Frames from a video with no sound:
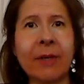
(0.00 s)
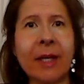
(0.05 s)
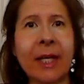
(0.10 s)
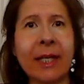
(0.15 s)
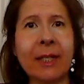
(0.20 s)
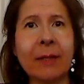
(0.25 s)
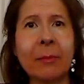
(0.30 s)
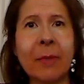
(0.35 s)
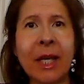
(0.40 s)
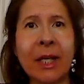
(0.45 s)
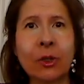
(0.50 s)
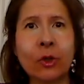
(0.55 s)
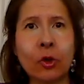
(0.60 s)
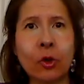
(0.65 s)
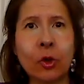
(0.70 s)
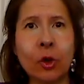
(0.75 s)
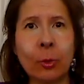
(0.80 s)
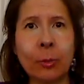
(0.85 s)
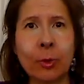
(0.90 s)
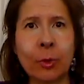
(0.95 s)
any major
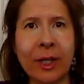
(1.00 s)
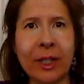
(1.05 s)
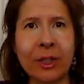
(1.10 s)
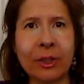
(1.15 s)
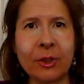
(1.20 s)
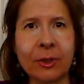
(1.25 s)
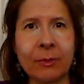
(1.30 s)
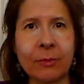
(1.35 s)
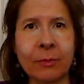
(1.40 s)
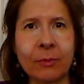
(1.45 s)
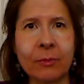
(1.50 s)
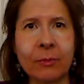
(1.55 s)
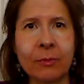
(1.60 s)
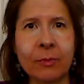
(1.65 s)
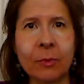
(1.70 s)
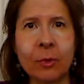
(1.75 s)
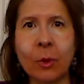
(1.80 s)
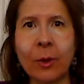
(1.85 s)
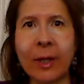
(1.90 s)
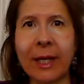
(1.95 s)
corporation
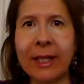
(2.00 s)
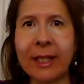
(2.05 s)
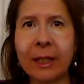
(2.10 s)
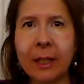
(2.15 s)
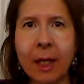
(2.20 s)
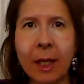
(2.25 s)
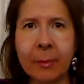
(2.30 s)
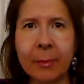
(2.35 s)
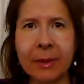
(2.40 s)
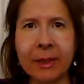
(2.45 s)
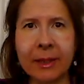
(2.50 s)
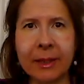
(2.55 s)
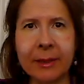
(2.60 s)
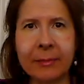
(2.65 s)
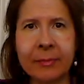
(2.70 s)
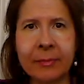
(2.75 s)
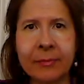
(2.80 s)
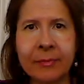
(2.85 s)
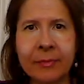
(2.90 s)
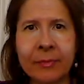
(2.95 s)
or any company